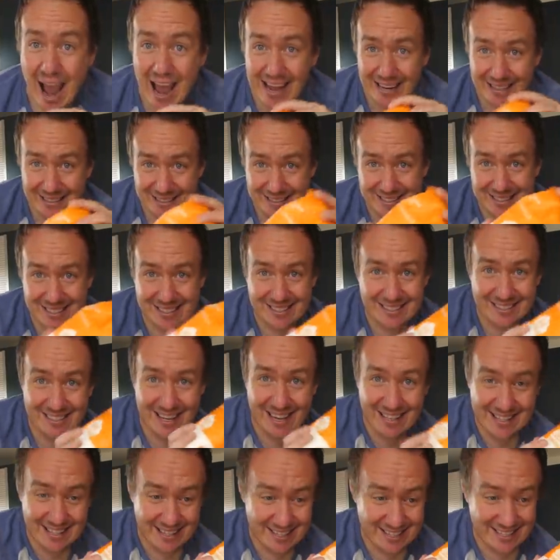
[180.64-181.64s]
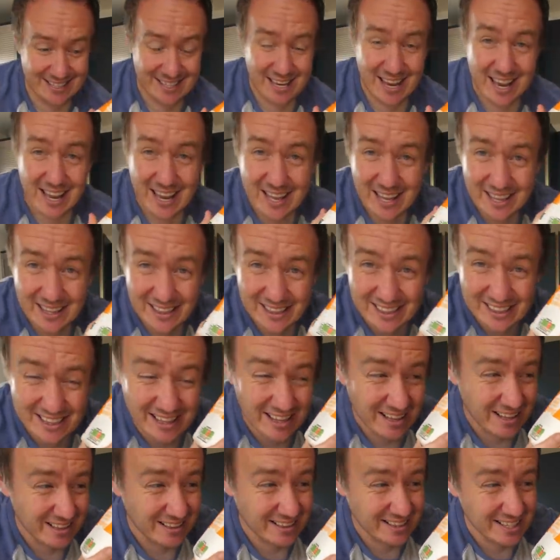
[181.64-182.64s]
And, get this,
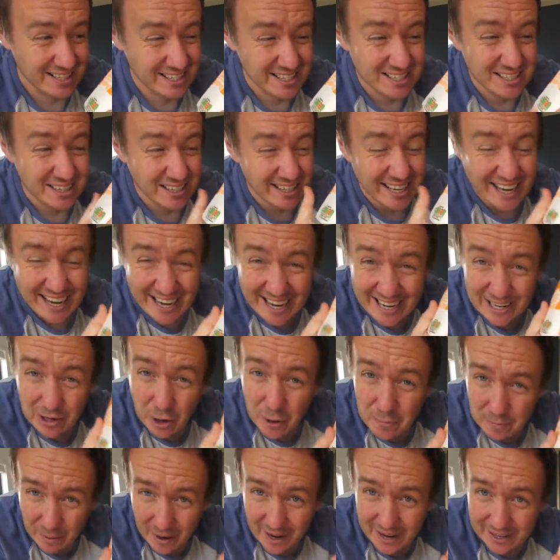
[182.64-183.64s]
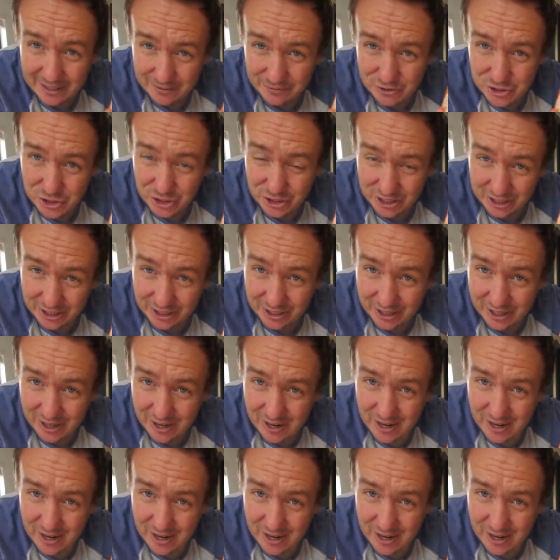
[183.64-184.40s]
this is a kilo bag of sugar.